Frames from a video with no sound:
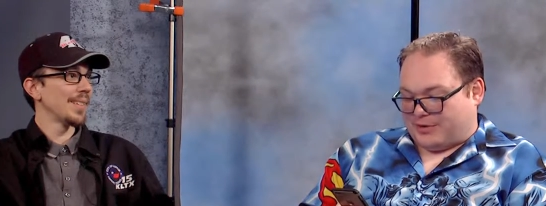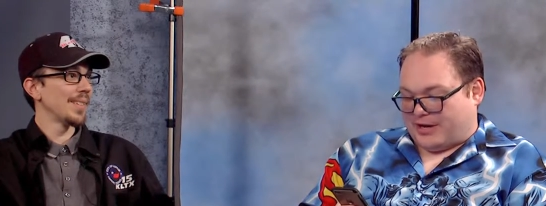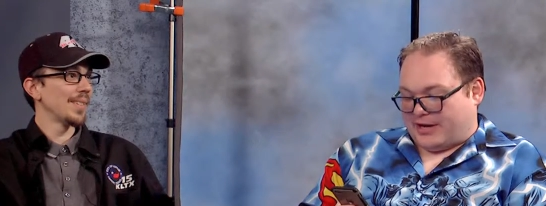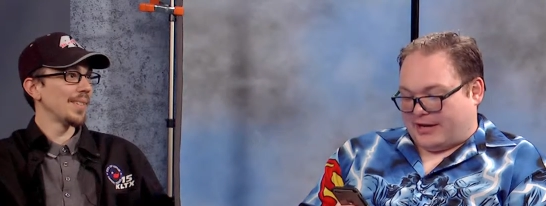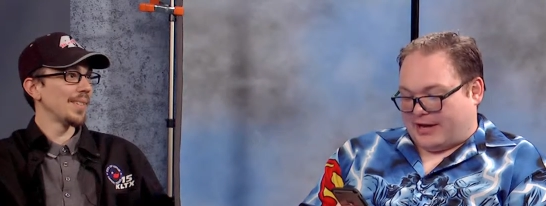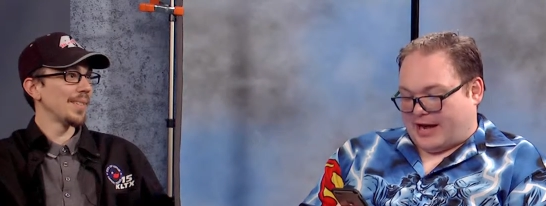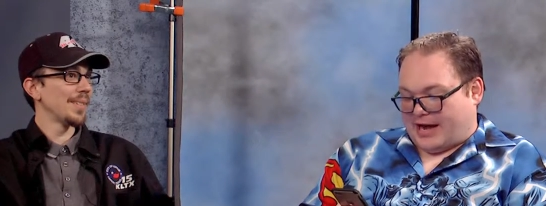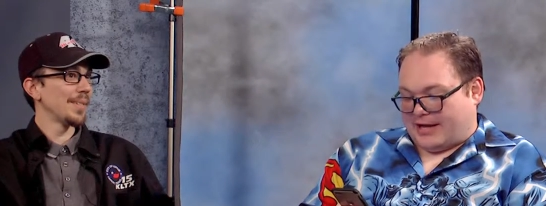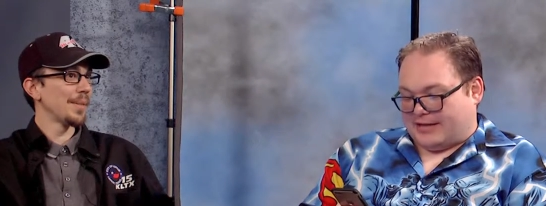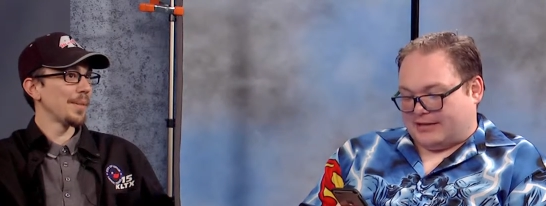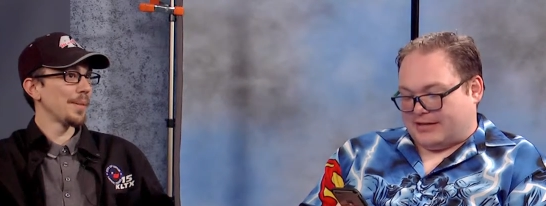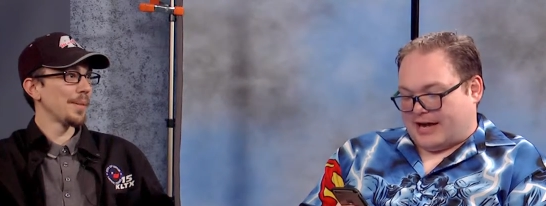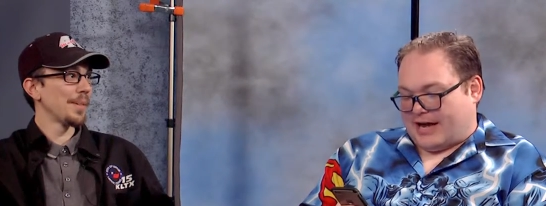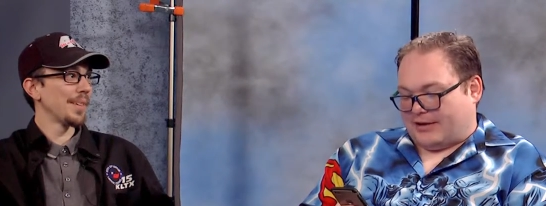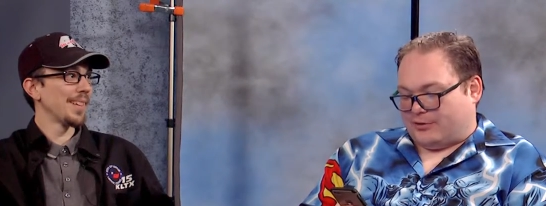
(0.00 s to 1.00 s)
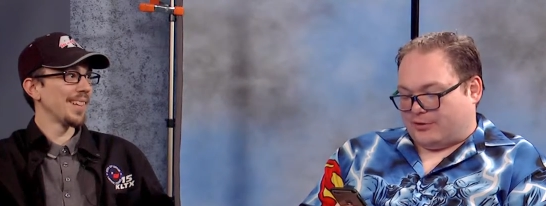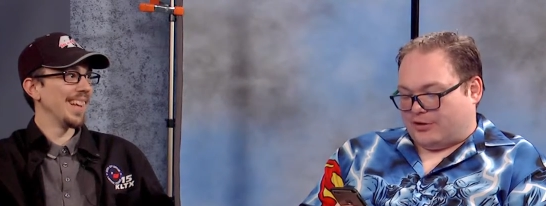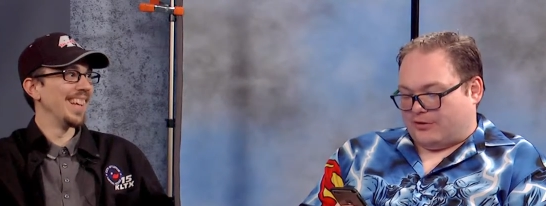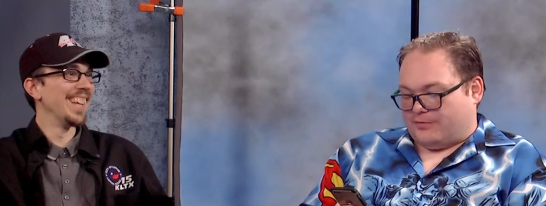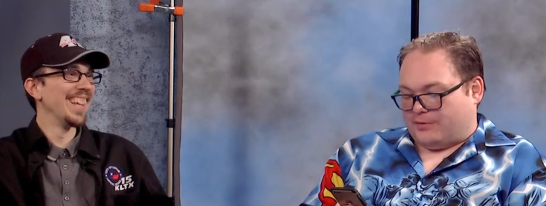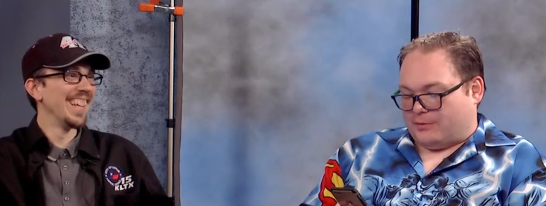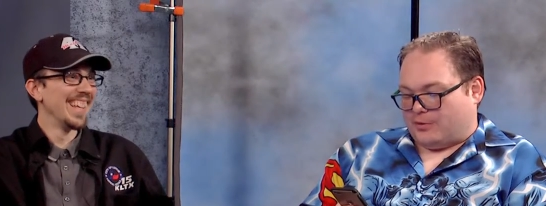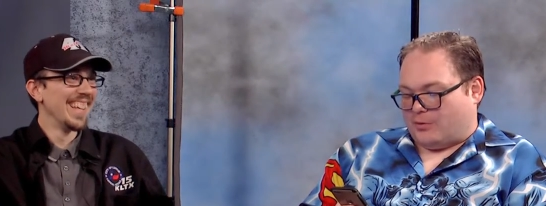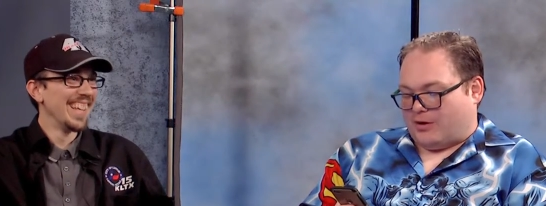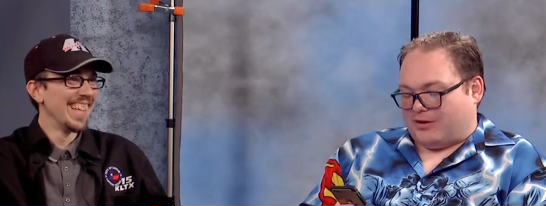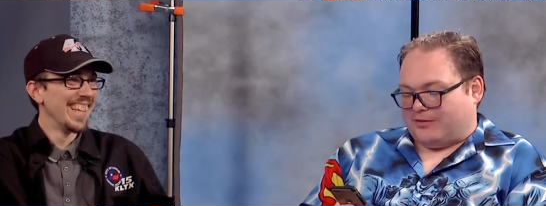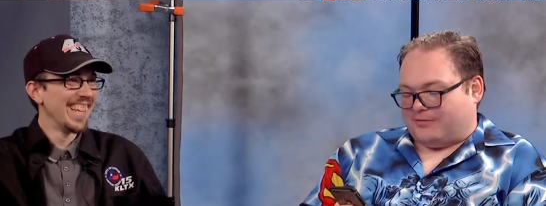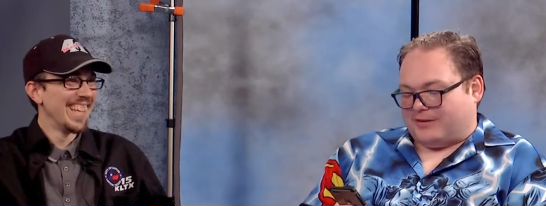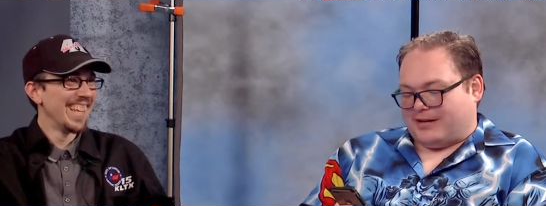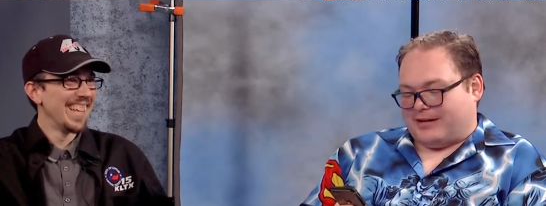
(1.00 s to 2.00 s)
Speaker 1: But I I don't know if it will
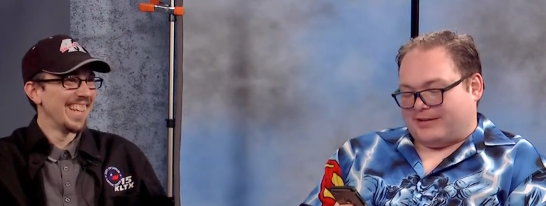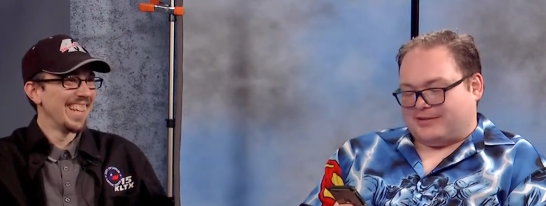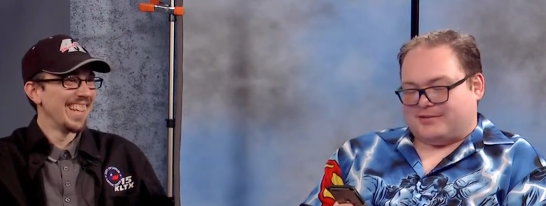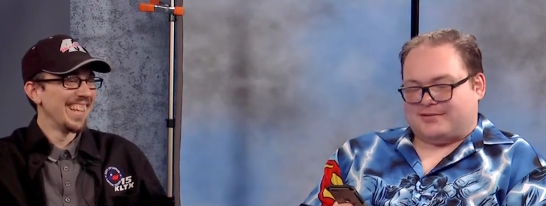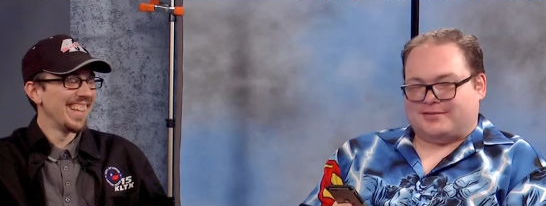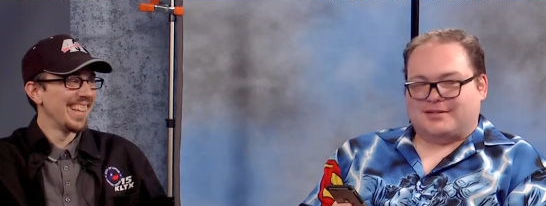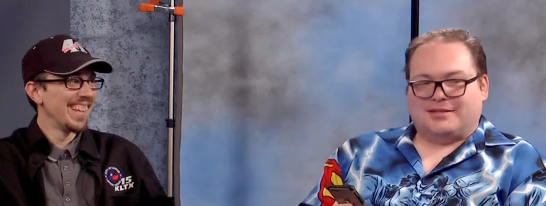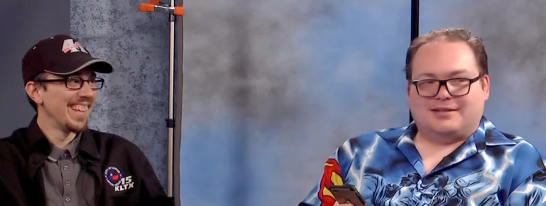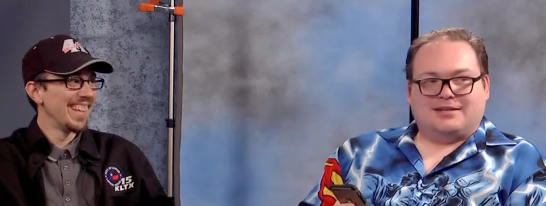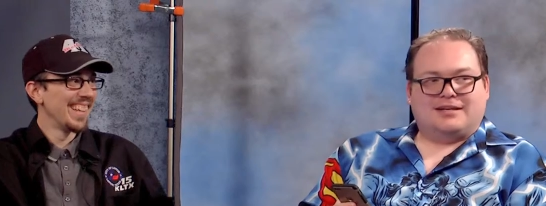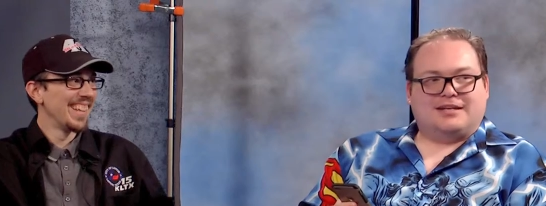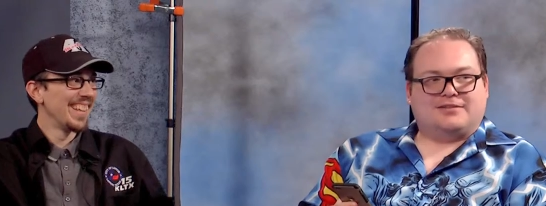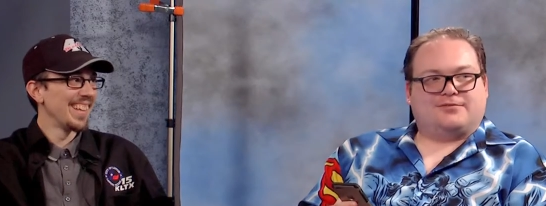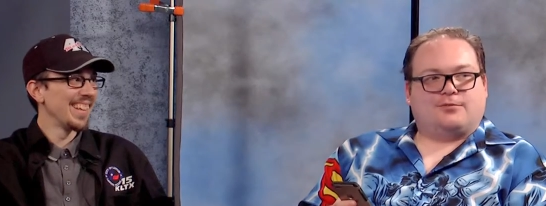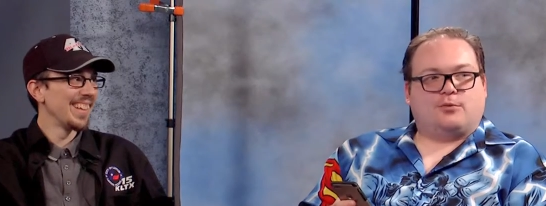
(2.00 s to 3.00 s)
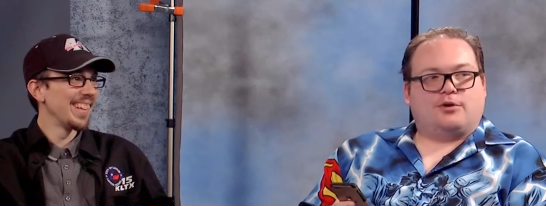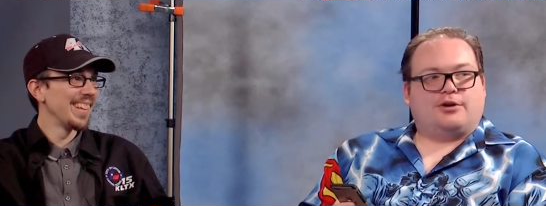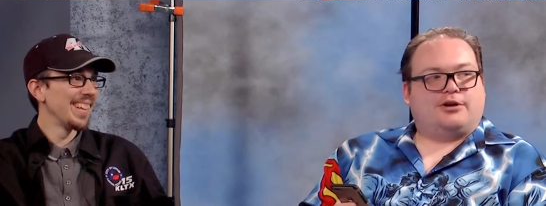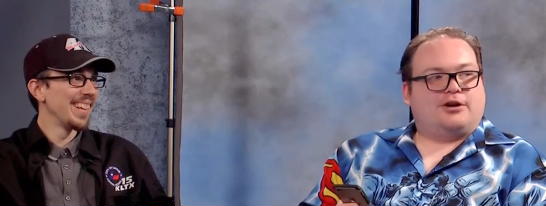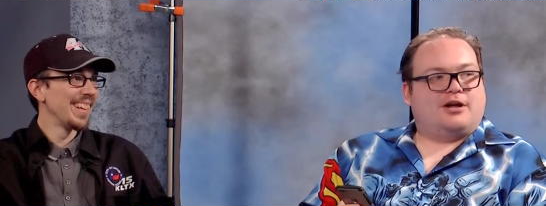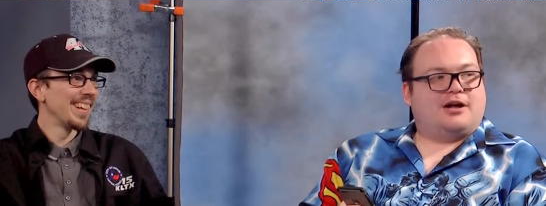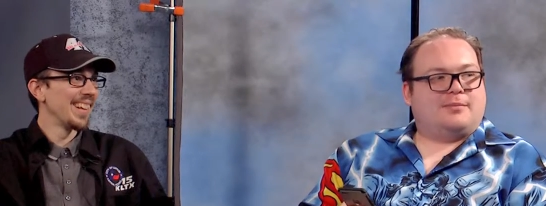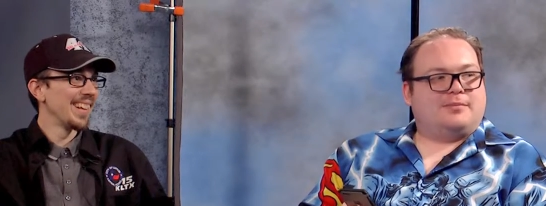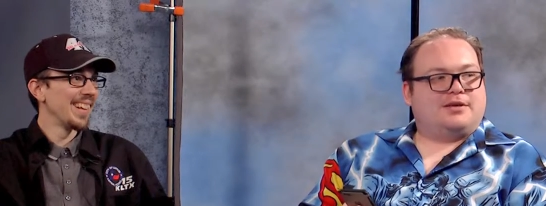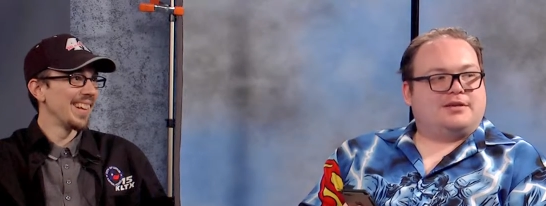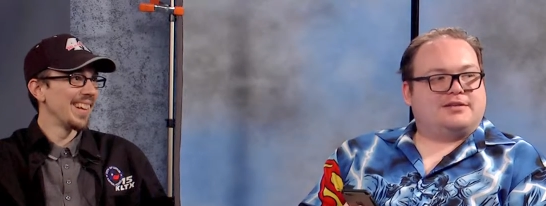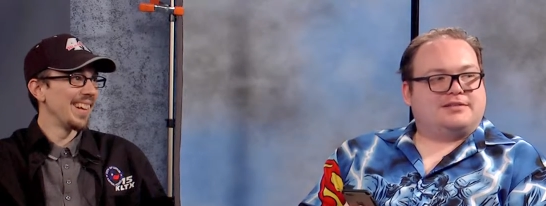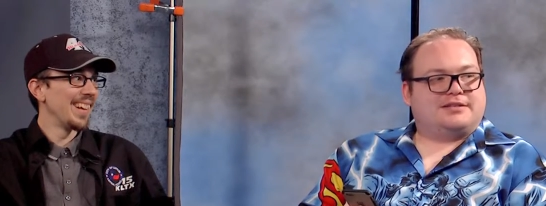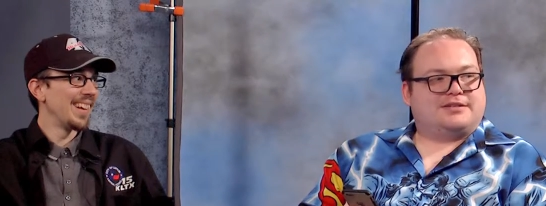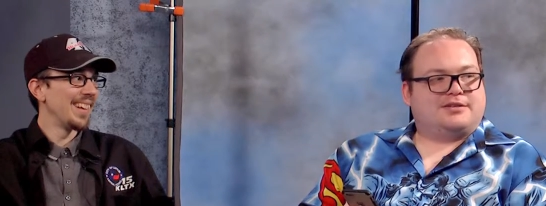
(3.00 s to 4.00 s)
qualify as as foreign or not
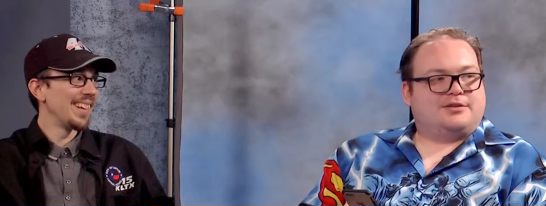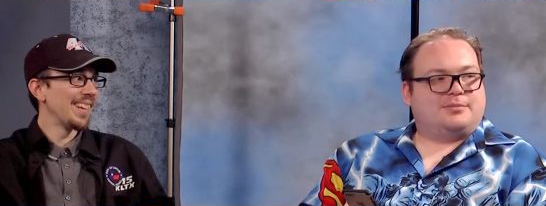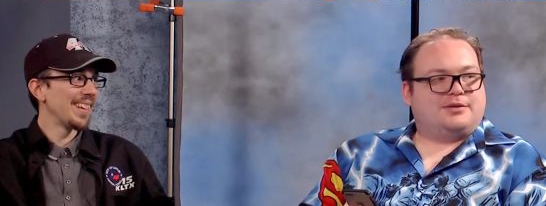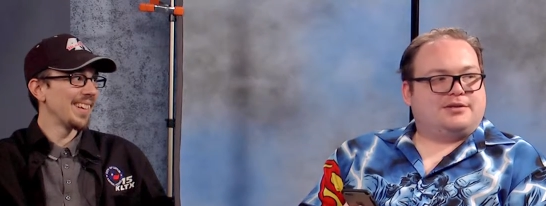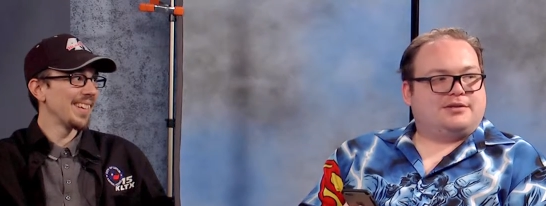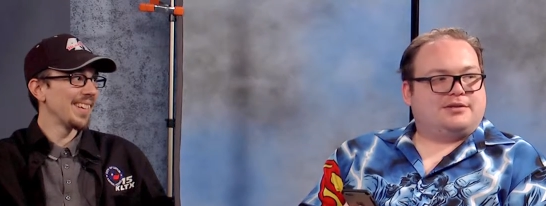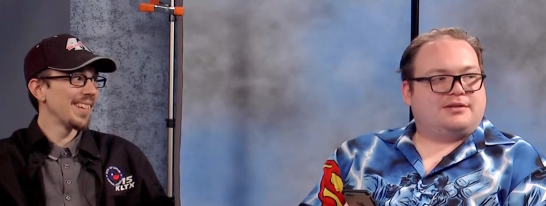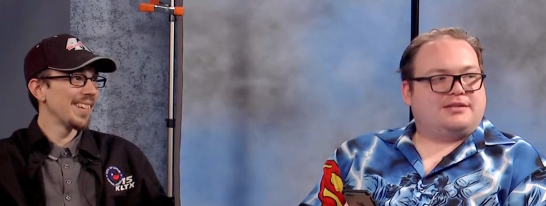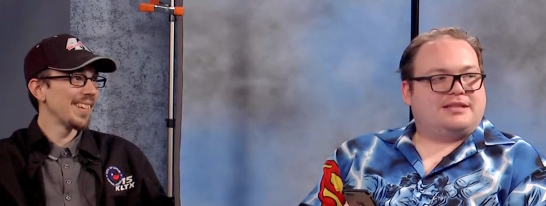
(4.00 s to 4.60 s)
because it could have been.